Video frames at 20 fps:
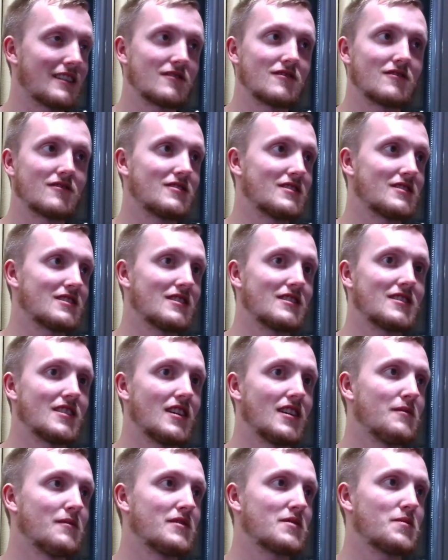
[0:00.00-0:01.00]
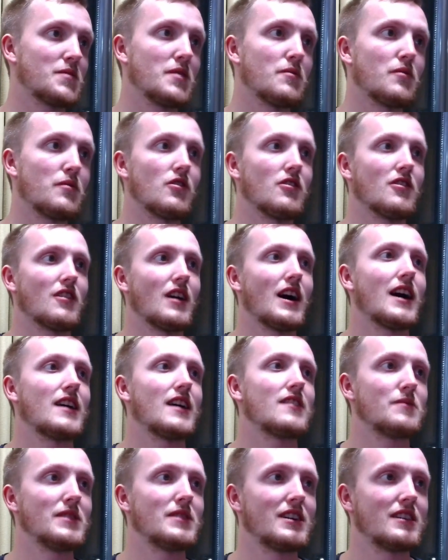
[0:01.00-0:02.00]
just the dumbest people
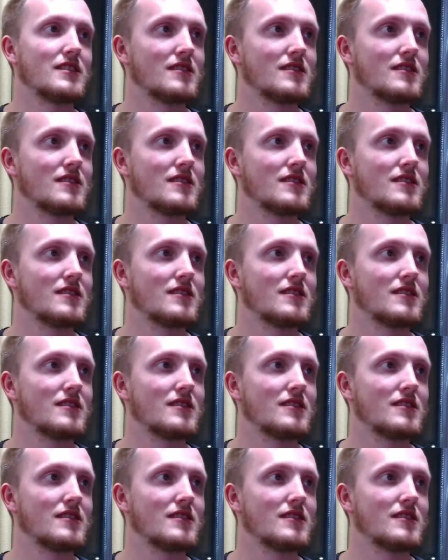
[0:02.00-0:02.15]
alive, man.